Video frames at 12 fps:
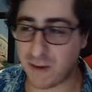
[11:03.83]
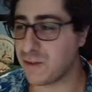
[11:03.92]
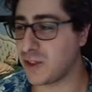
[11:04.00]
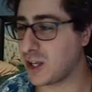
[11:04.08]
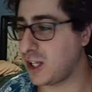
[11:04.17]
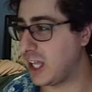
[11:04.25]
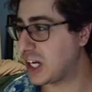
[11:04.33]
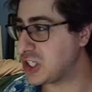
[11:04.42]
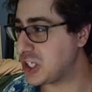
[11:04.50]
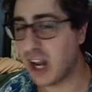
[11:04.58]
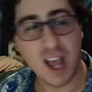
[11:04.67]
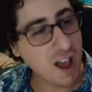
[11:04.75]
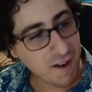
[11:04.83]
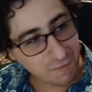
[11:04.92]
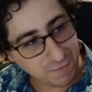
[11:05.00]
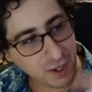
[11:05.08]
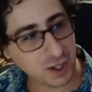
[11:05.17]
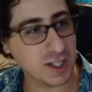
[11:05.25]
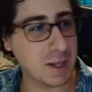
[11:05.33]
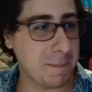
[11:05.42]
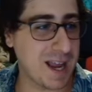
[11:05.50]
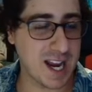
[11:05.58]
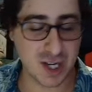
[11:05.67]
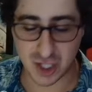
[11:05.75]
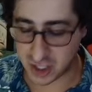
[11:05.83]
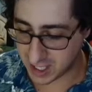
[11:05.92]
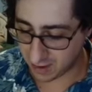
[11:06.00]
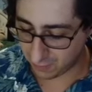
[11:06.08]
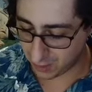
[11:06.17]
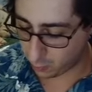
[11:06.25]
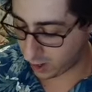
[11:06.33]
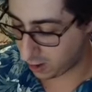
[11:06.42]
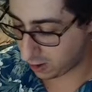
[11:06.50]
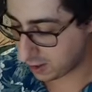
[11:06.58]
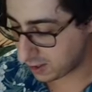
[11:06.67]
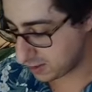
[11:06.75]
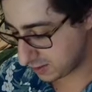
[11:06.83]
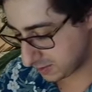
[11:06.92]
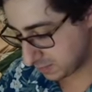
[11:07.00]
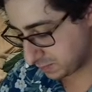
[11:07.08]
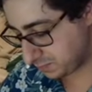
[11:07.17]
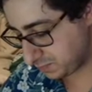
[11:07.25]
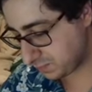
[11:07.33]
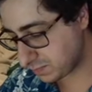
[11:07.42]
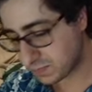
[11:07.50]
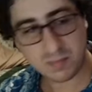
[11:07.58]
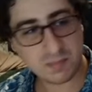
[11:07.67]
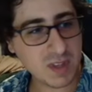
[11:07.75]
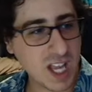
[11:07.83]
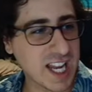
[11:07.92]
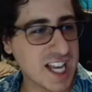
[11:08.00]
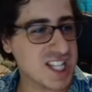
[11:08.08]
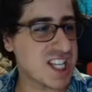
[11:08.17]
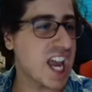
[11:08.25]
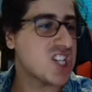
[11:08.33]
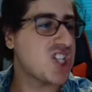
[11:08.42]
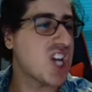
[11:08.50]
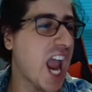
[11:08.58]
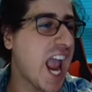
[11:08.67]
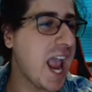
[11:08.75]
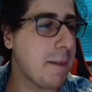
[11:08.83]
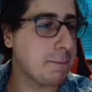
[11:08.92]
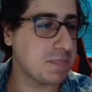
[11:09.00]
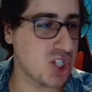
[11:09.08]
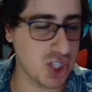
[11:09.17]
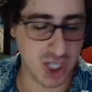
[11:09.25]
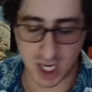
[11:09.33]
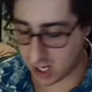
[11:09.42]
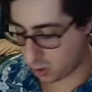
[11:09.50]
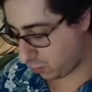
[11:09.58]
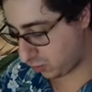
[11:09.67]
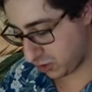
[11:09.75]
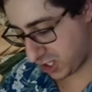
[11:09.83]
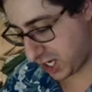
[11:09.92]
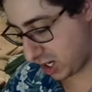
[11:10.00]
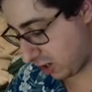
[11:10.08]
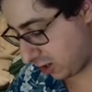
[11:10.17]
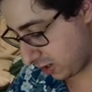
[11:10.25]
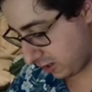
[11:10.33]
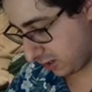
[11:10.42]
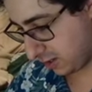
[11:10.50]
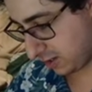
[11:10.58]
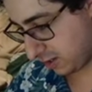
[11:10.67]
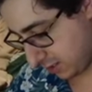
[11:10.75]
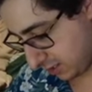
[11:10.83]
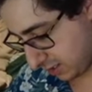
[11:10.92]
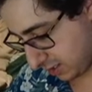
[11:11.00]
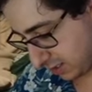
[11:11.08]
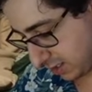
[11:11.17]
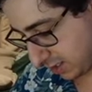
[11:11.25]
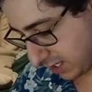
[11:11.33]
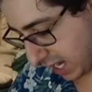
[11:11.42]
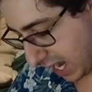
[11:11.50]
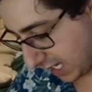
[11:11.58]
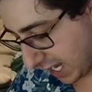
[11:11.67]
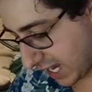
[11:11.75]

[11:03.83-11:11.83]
one for the collection. Fill in the pages everywhere. That's that champ shit over here. I